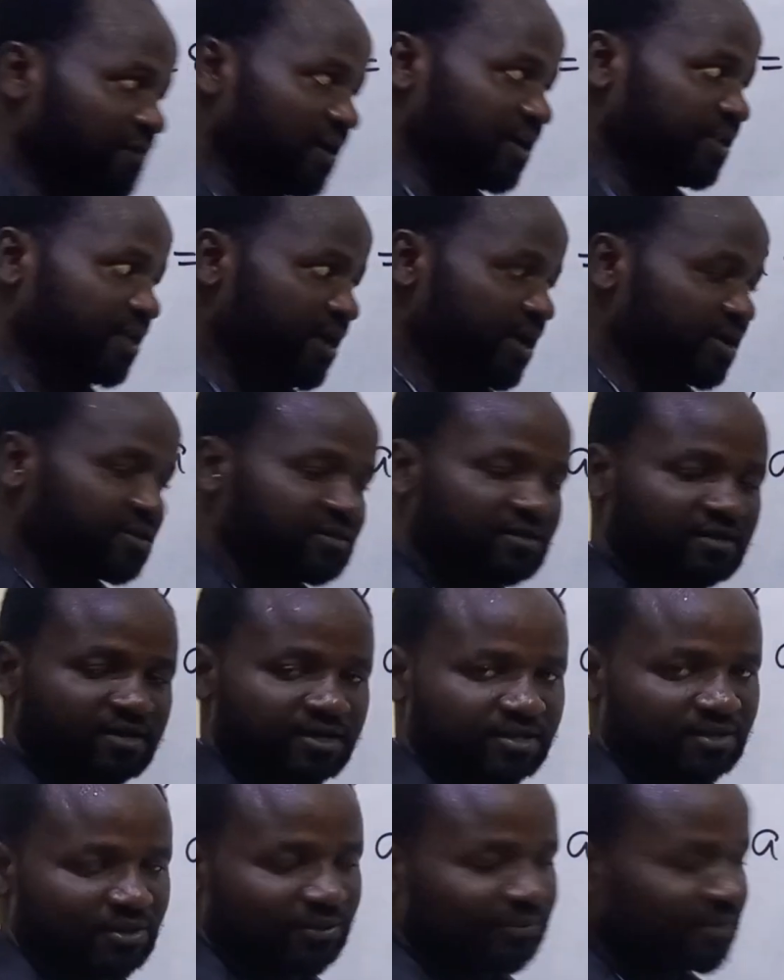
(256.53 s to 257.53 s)
find x
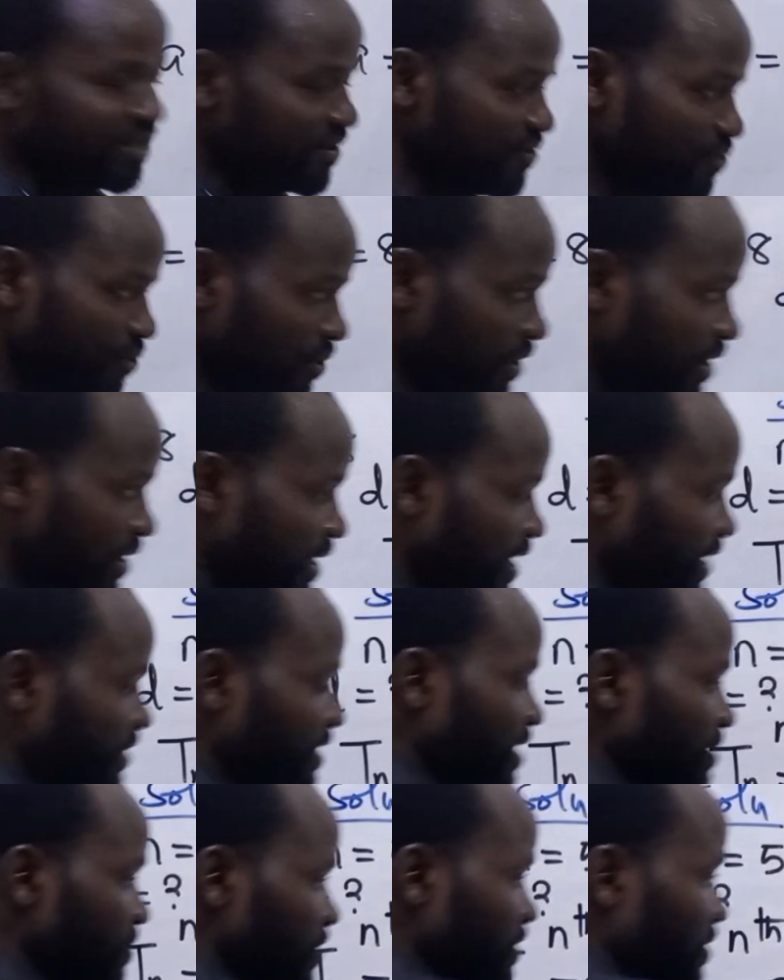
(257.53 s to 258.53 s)
here now. Let's collect like
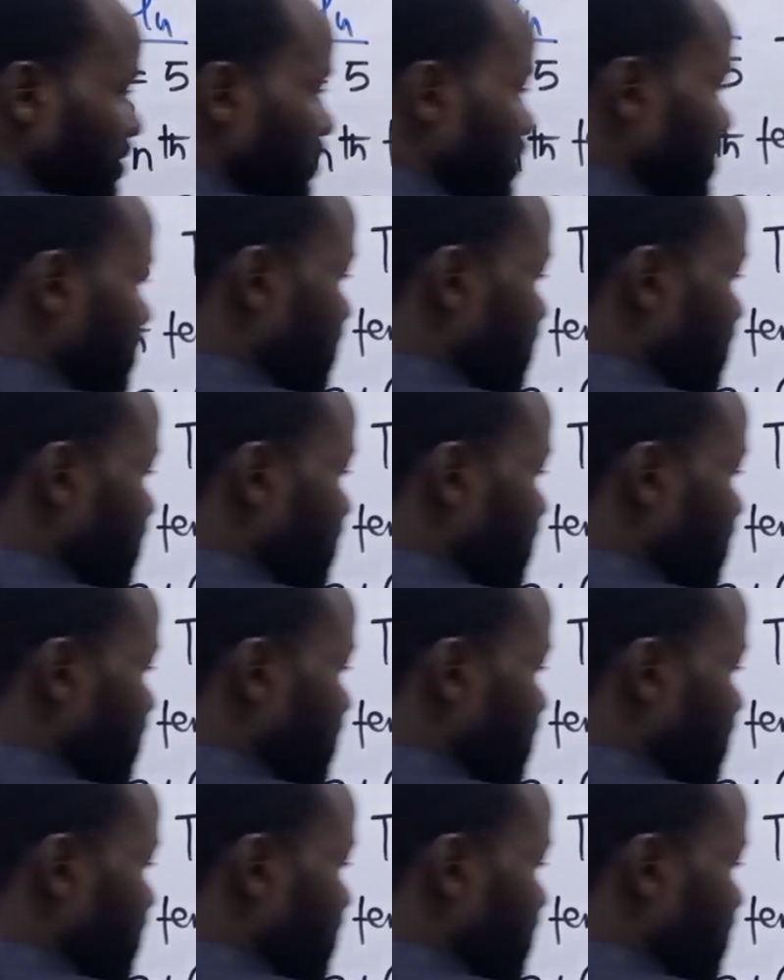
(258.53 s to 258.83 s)
times.